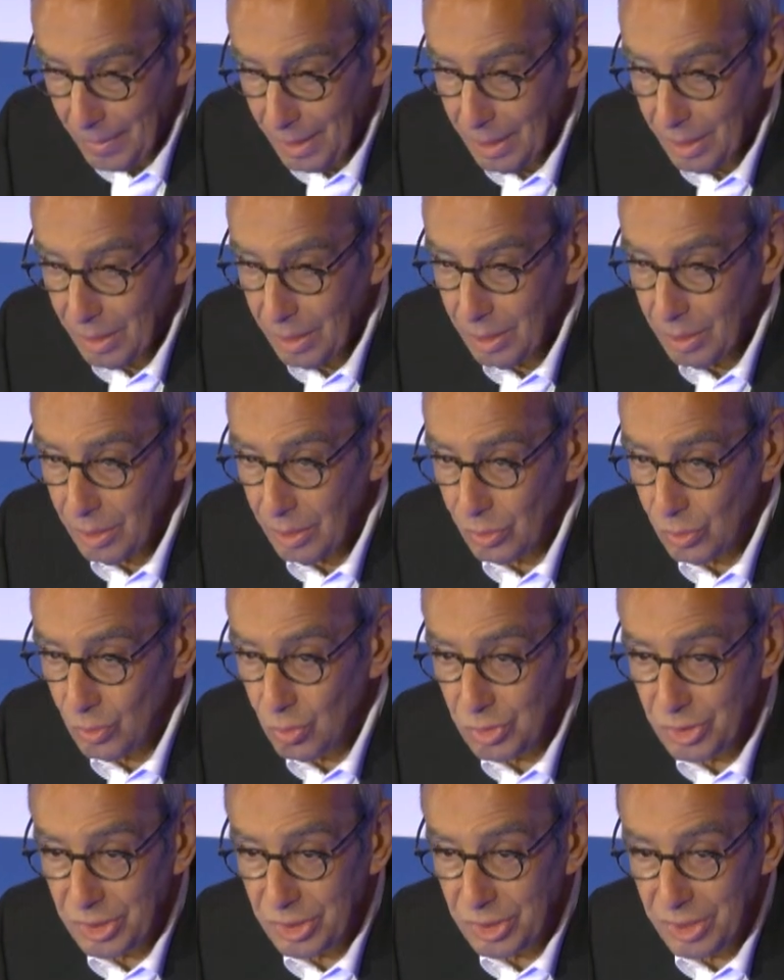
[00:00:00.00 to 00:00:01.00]
going for
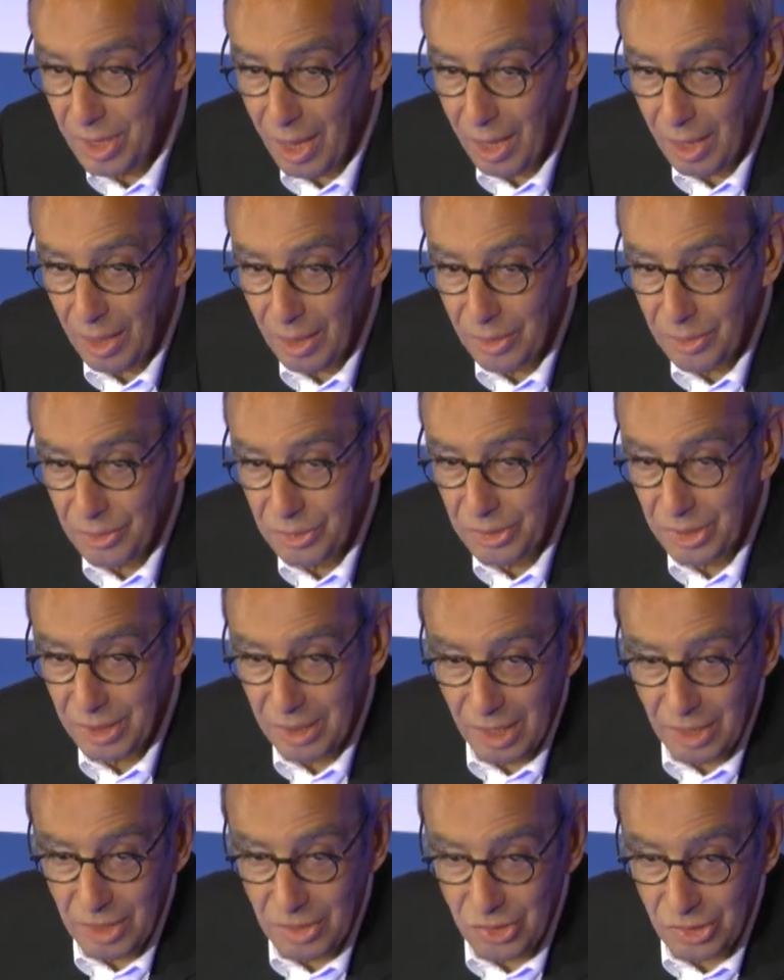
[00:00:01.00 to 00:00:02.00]
that objective.
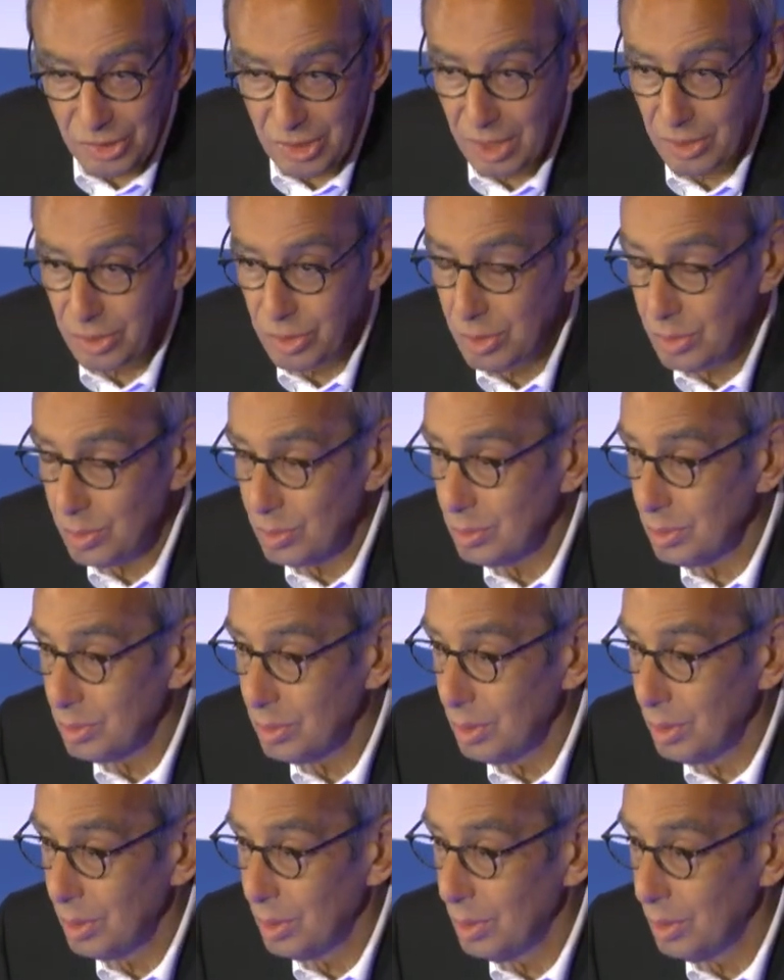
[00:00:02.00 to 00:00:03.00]
So
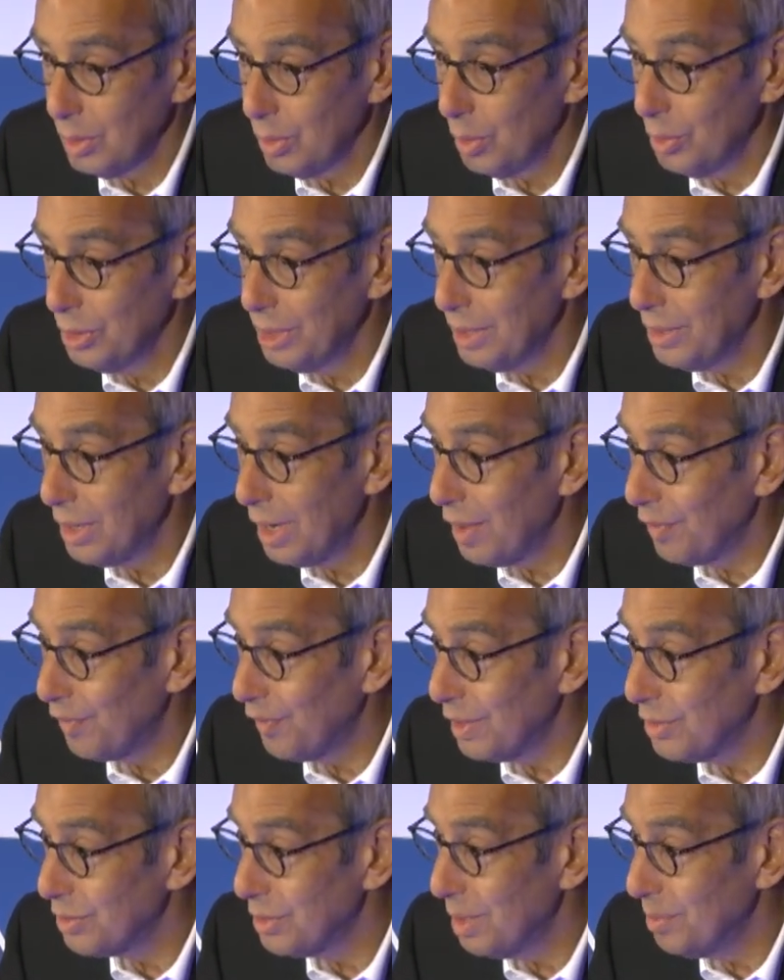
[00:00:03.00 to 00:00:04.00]
much on
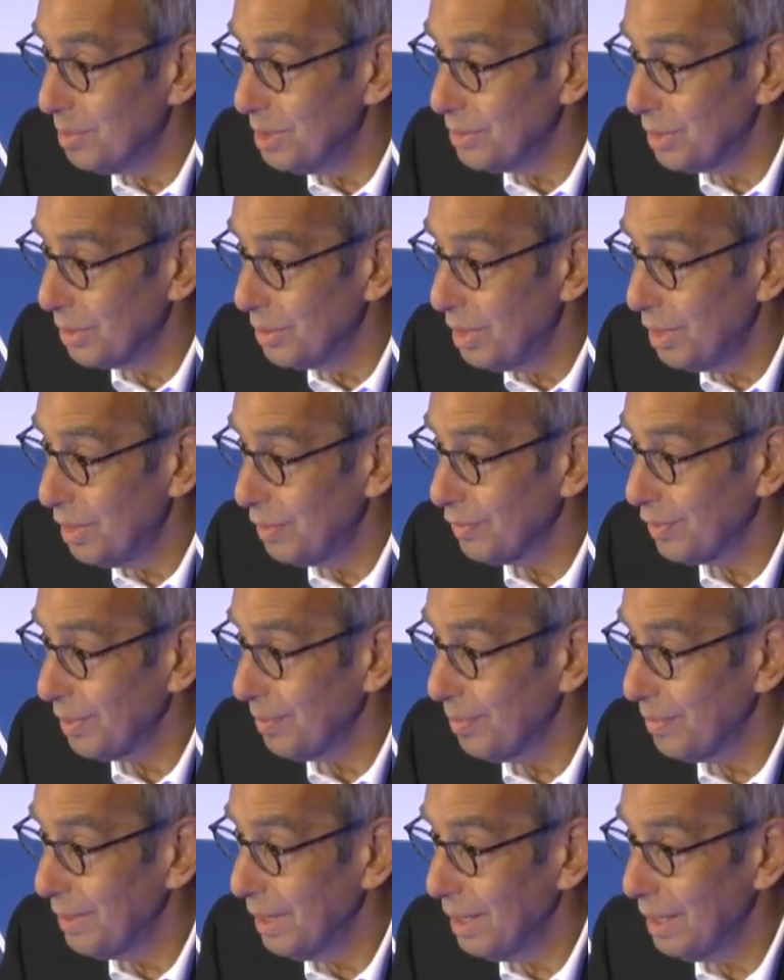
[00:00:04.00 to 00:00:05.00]
regulation and
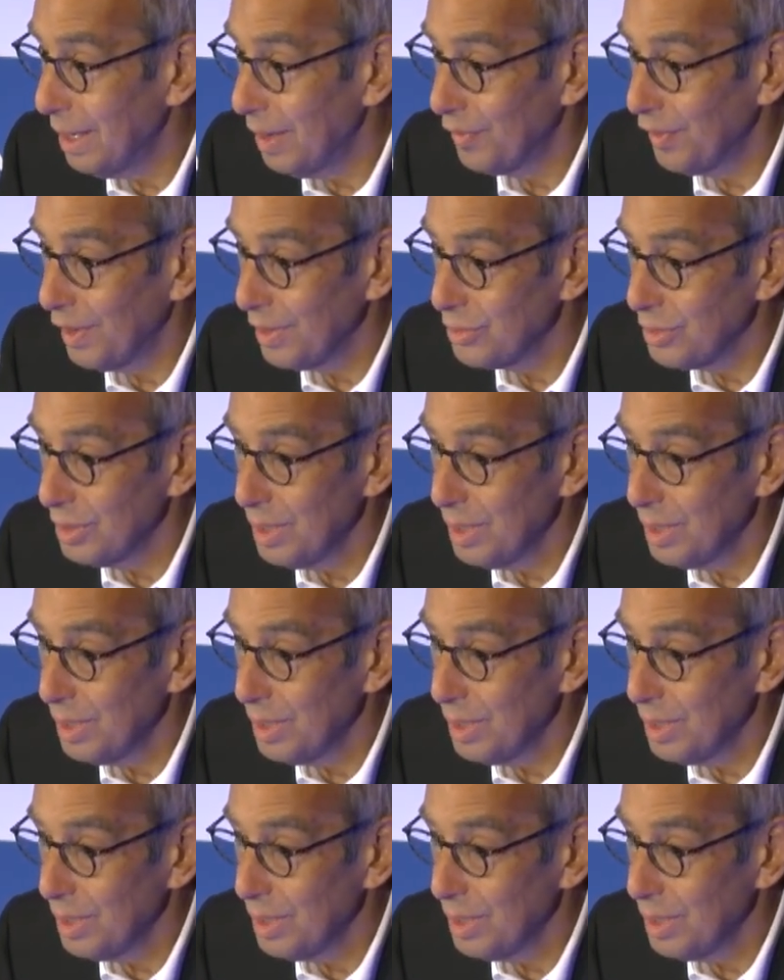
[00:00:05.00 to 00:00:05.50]
legislation,